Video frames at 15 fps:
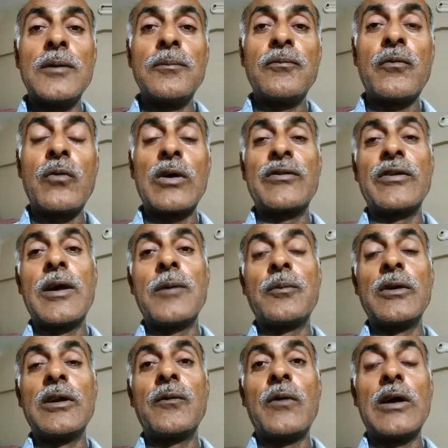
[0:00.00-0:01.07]
for
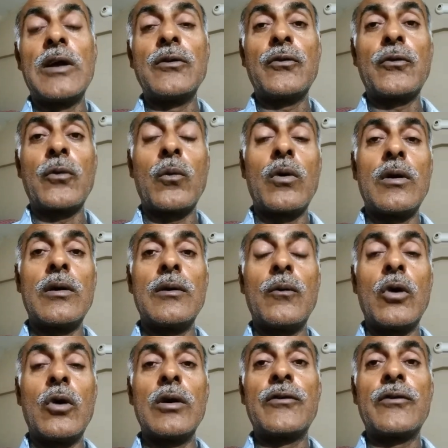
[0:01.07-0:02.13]
example, if I used to
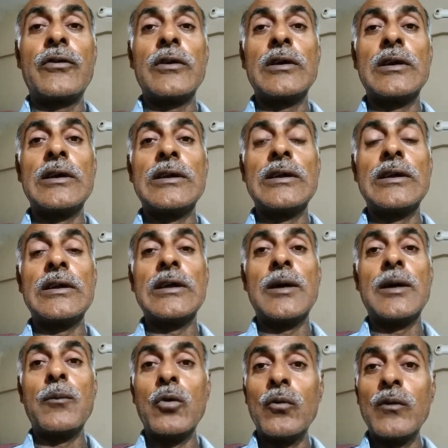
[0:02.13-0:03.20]
watch
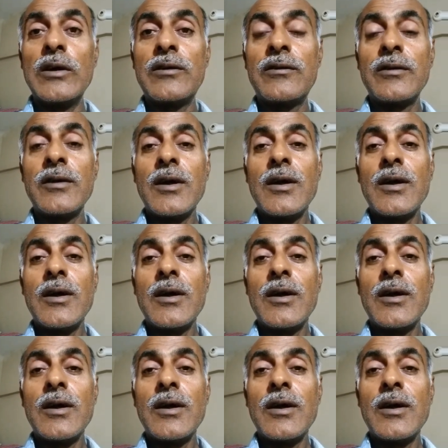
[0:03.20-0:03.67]
the movies,